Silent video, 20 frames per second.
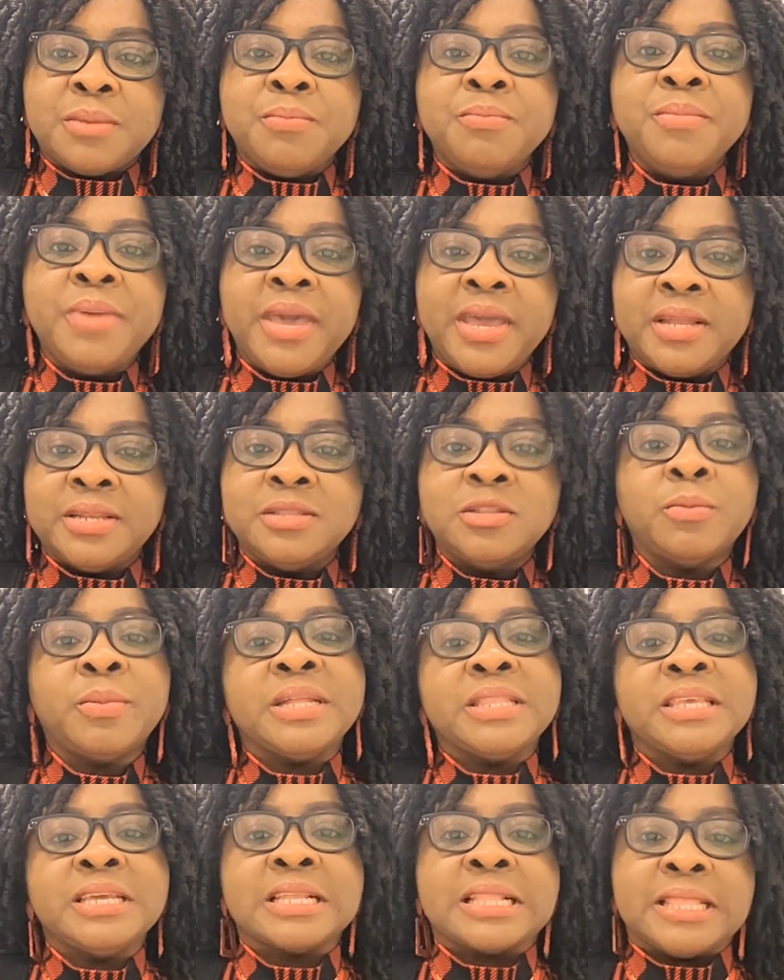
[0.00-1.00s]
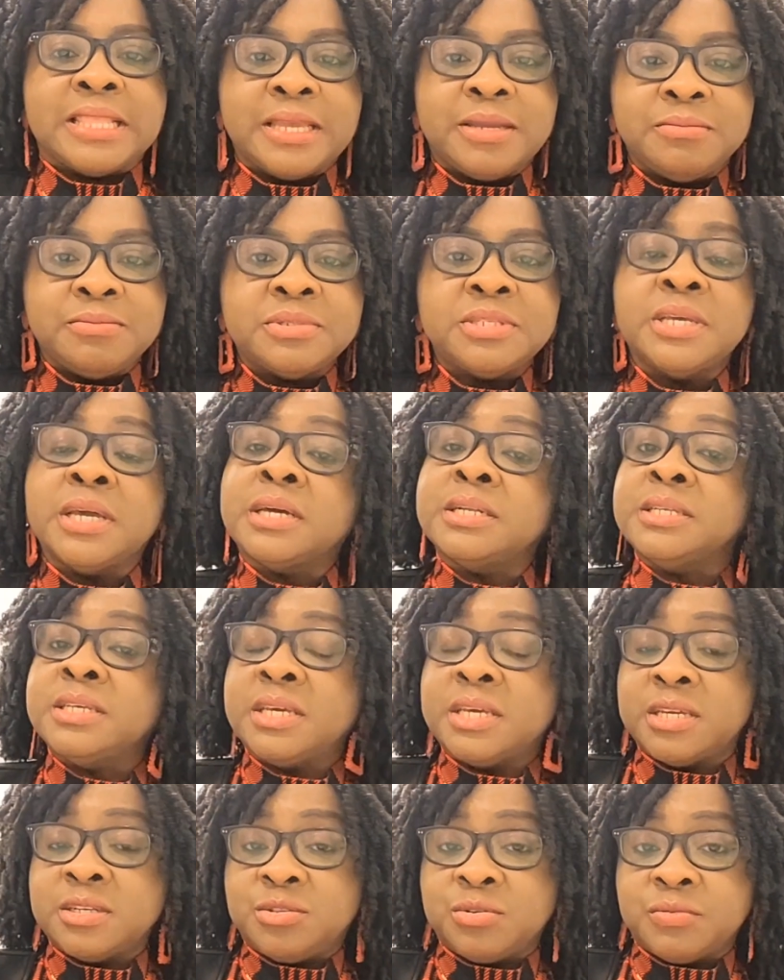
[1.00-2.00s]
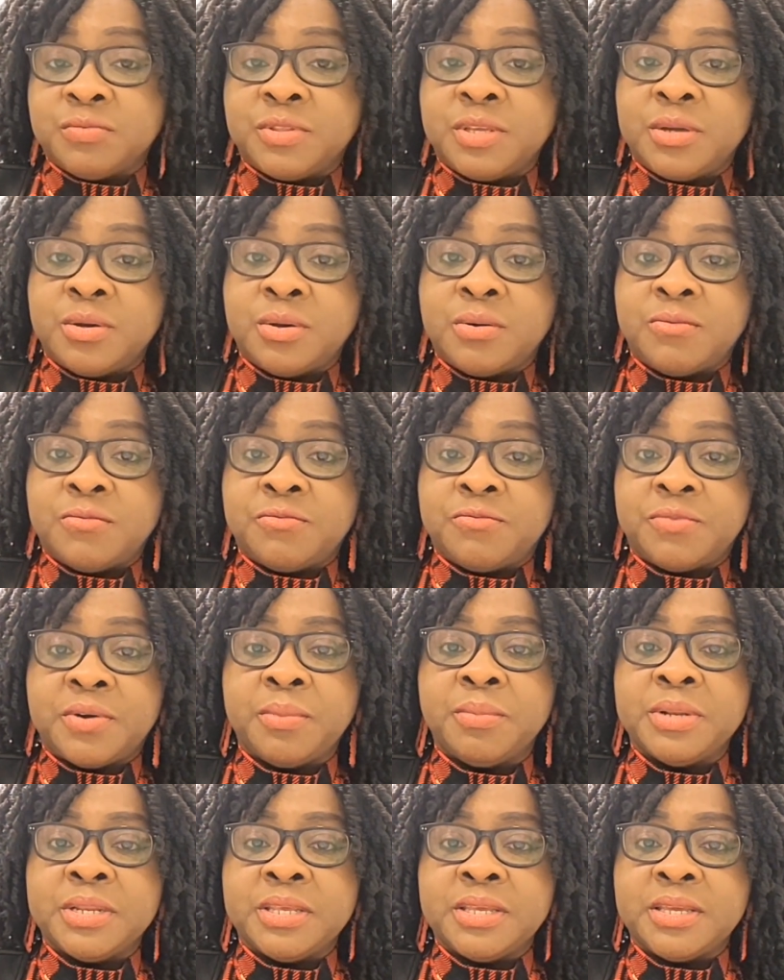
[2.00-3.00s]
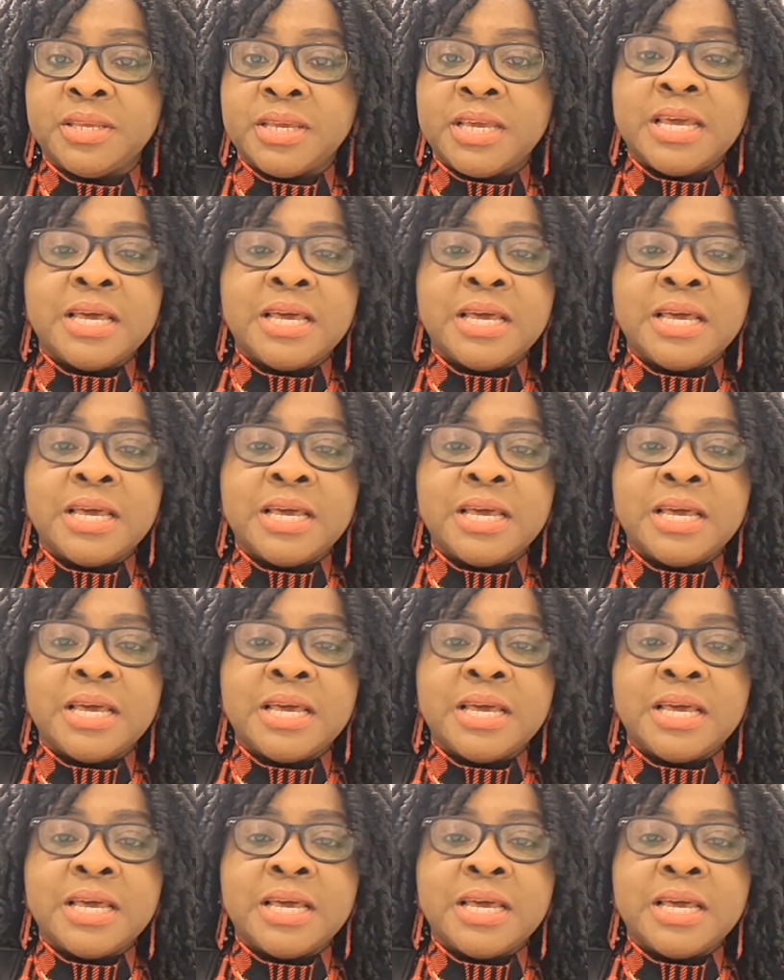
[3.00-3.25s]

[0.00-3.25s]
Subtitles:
men normally claim they are the head of the family.